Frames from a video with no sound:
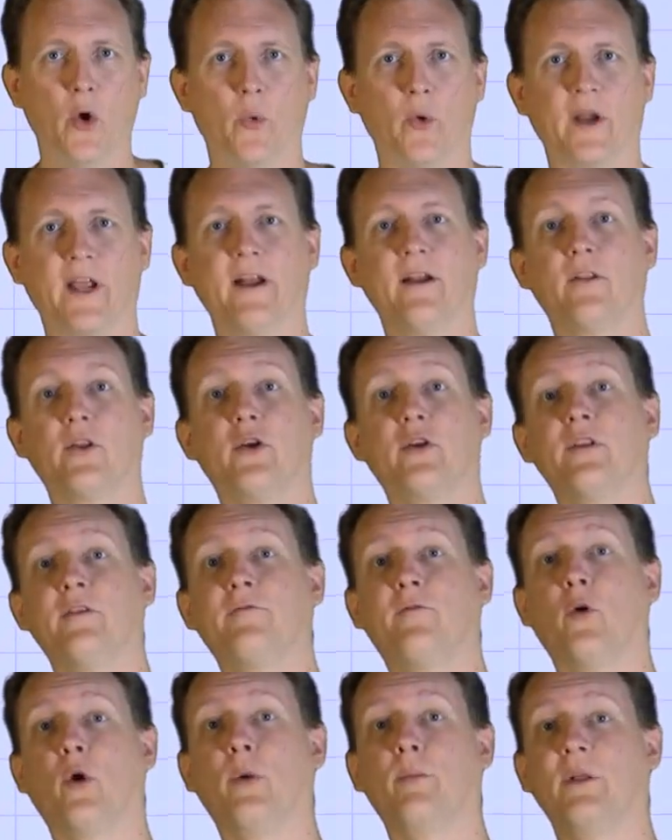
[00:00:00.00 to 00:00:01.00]
we're going to learn
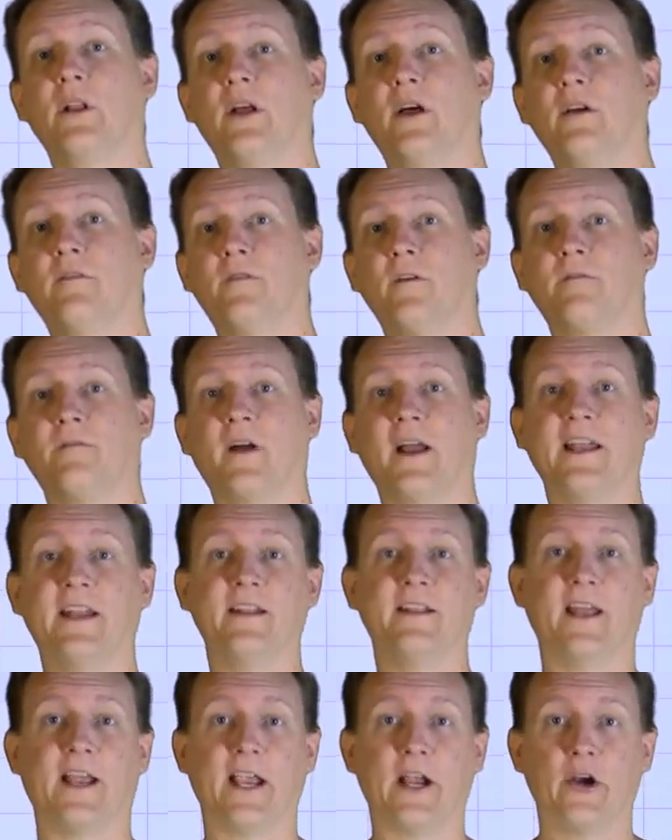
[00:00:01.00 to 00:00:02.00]
the formula for
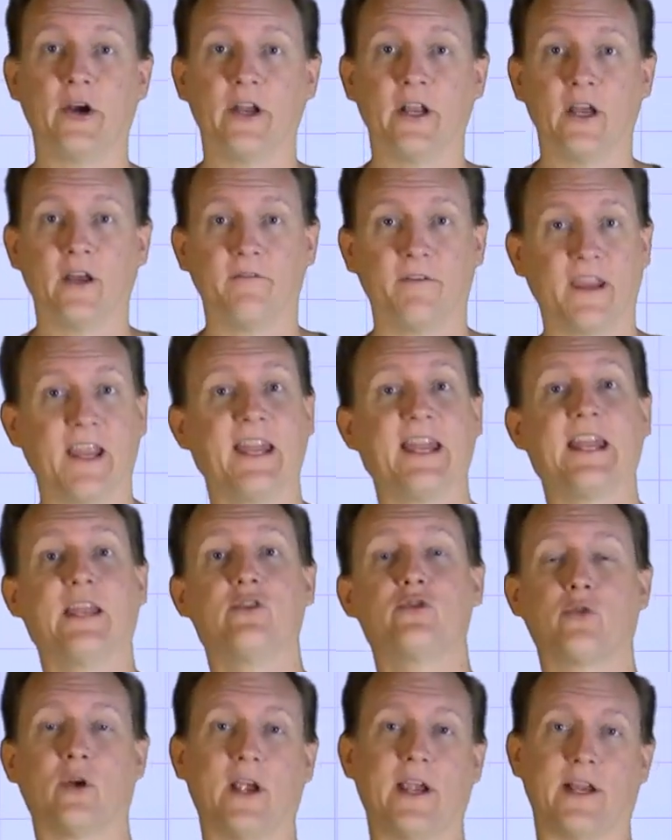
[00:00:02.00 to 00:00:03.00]
finding the area of
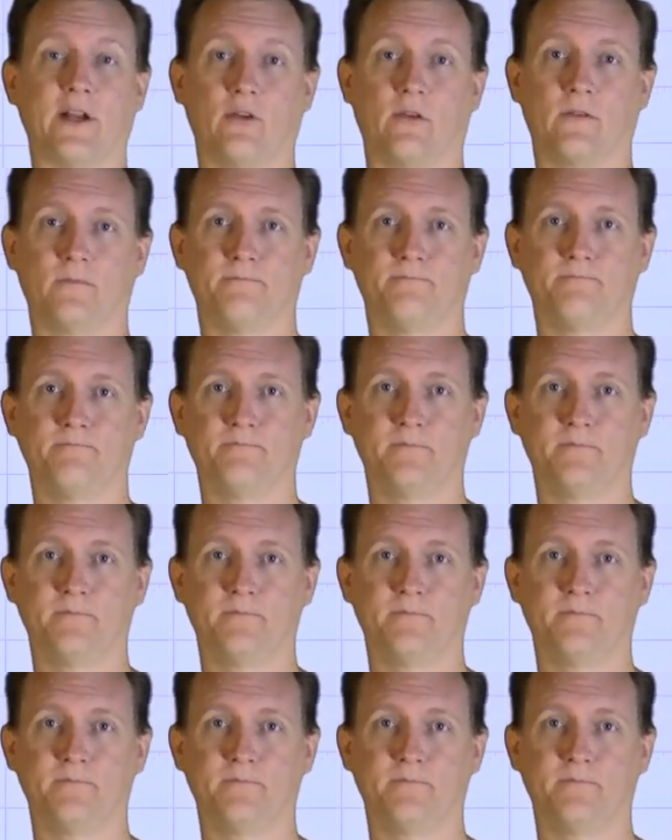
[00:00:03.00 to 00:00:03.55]
any triangle.